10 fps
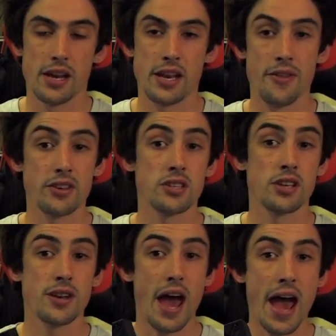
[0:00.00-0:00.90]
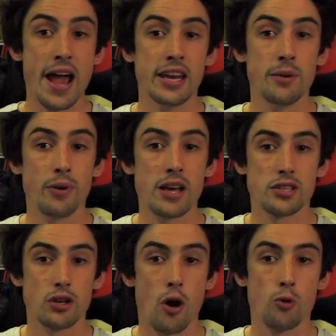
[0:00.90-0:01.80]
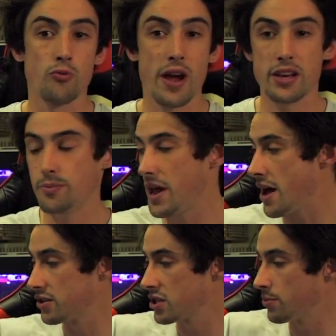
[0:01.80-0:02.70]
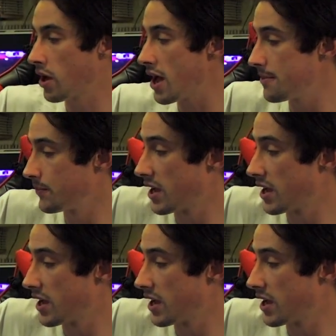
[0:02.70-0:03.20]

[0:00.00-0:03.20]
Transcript: Now this is an 80 plus gold rated power supply,